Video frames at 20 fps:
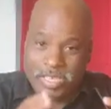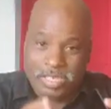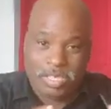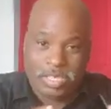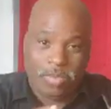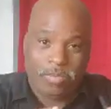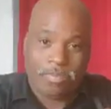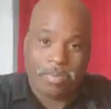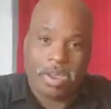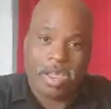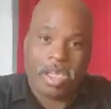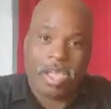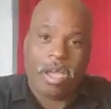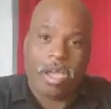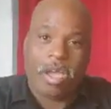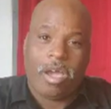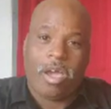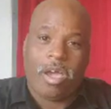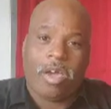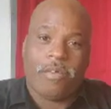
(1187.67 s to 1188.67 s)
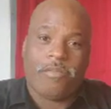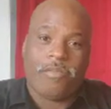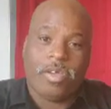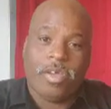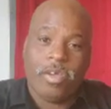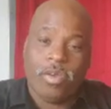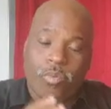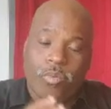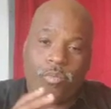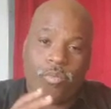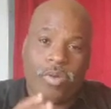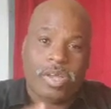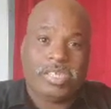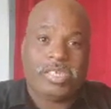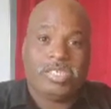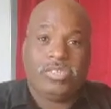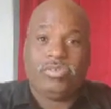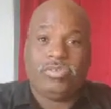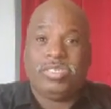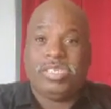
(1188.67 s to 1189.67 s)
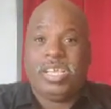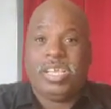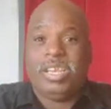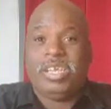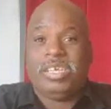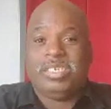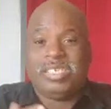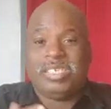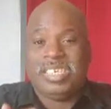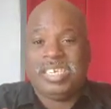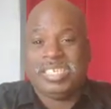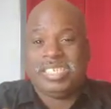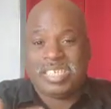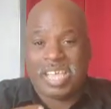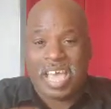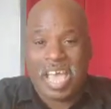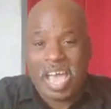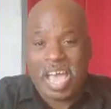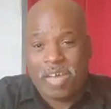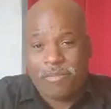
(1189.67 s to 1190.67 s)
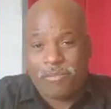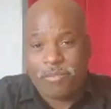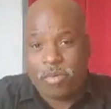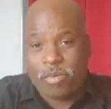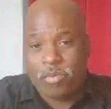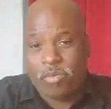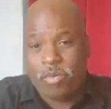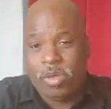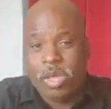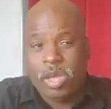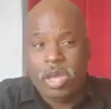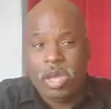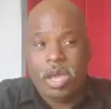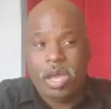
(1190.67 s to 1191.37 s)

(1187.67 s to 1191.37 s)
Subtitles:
it should pay off once you see the 6th iPhone.